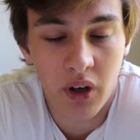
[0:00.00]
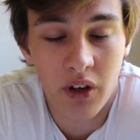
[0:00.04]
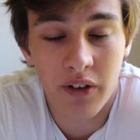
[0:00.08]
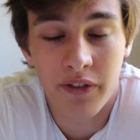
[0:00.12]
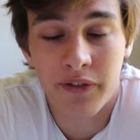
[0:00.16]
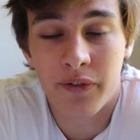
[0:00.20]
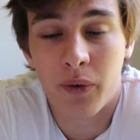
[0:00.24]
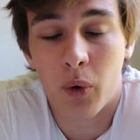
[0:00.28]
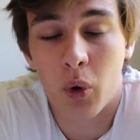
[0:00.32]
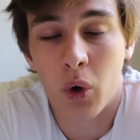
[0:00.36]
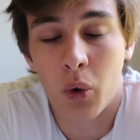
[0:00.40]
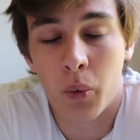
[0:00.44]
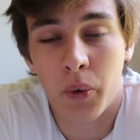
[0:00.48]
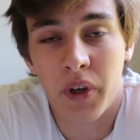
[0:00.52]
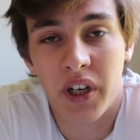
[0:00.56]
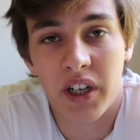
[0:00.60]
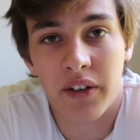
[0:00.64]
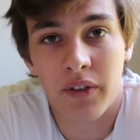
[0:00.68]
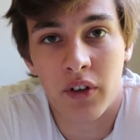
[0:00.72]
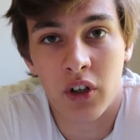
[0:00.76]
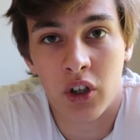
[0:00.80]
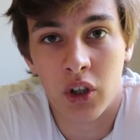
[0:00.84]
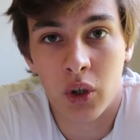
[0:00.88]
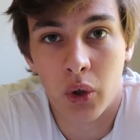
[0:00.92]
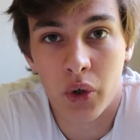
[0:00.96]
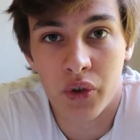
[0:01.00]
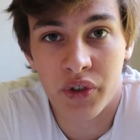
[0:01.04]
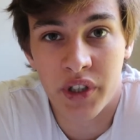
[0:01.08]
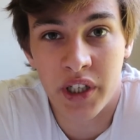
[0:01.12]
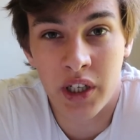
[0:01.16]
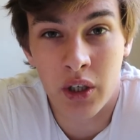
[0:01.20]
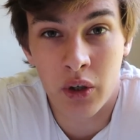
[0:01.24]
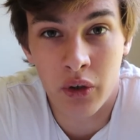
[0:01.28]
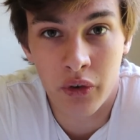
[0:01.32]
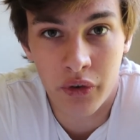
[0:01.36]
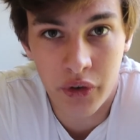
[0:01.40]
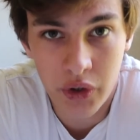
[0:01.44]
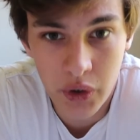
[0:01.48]
for whatever goals that
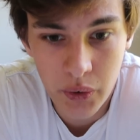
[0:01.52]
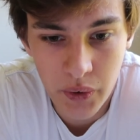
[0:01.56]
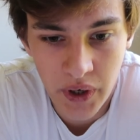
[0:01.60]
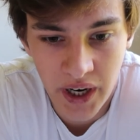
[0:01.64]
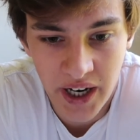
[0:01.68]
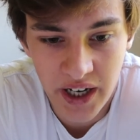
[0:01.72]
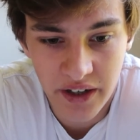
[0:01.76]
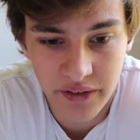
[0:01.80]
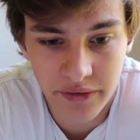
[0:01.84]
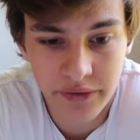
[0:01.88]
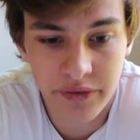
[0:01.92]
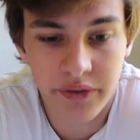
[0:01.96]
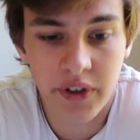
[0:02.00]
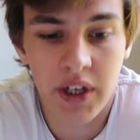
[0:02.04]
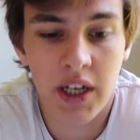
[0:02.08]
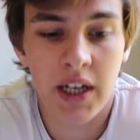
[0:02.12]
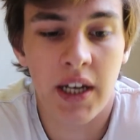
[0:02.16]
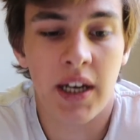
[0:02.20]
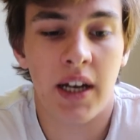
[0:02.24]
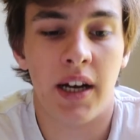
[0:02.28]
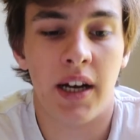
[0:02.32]
you do have.